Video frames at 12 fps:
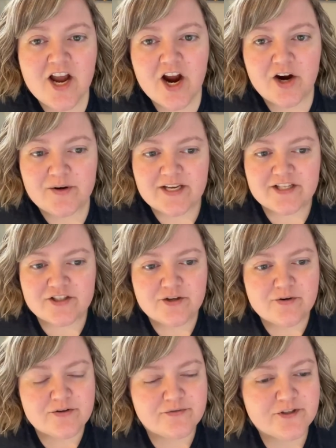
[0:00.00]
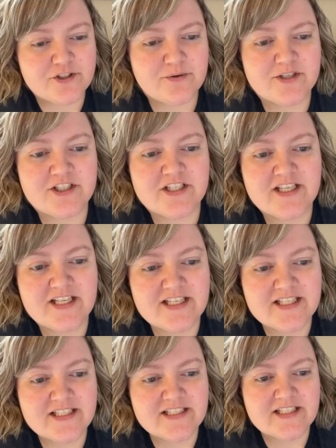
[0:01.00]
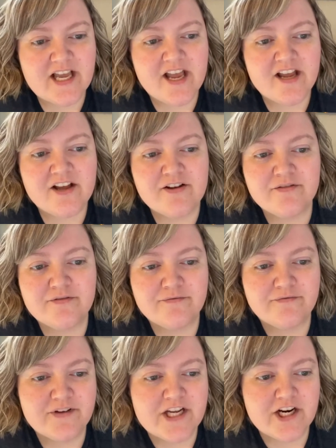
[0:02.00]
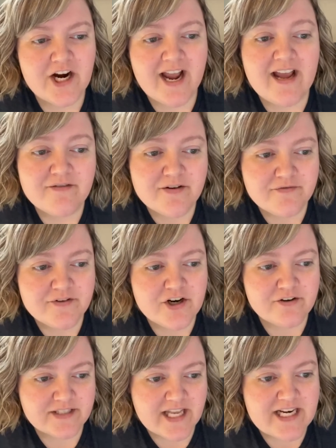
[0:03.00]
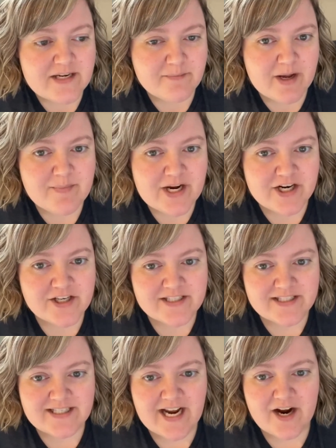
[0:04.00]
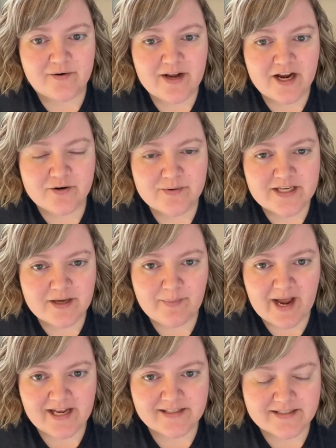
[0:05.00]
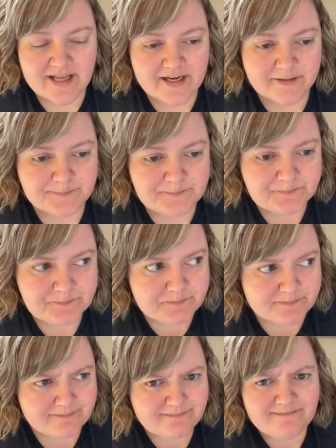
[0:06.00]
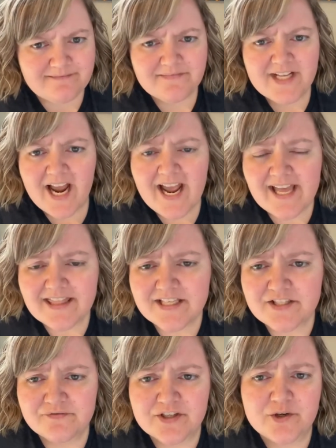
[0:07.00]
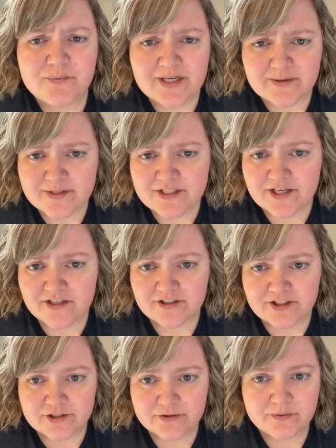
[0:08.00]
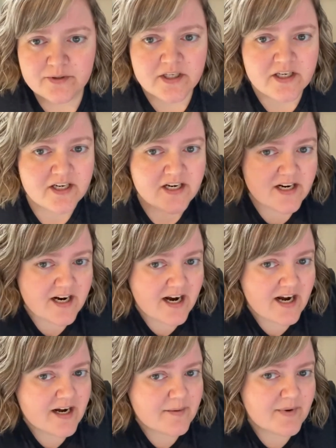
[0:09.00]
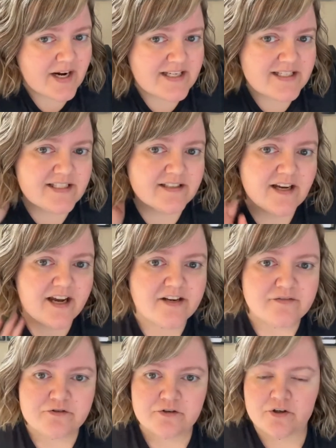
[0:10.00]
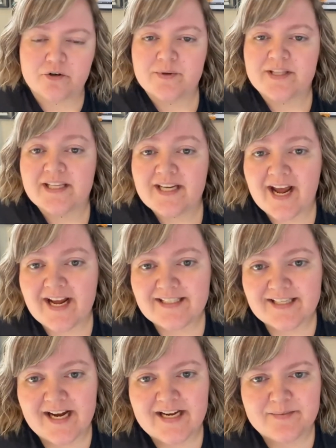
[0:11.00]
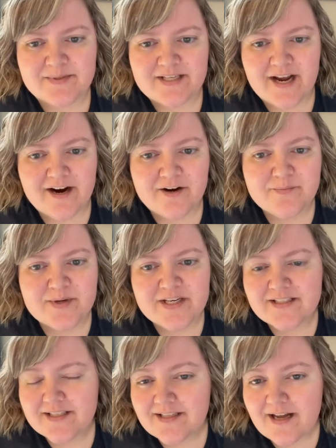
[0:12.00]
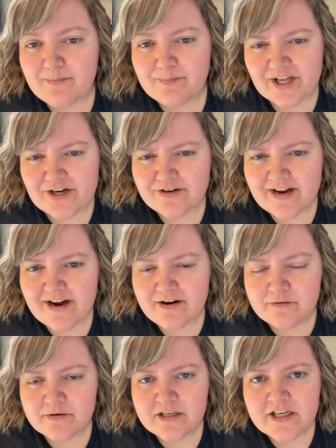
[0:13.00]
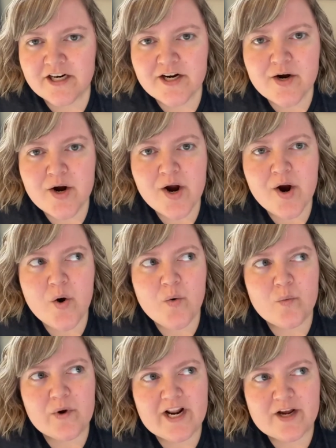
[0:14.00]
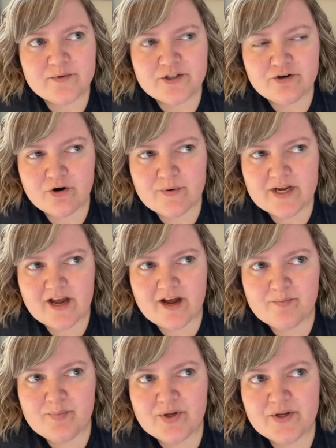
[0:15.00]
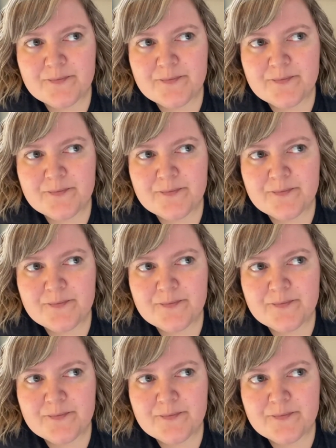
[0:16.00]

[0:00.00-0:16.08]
Okay, so the first question is, I have a fear of letting my parents down. How do I get past that? I had fear when I was young too. I still kind of struggle with it at times now, but it's a lot better now. When I was growing up,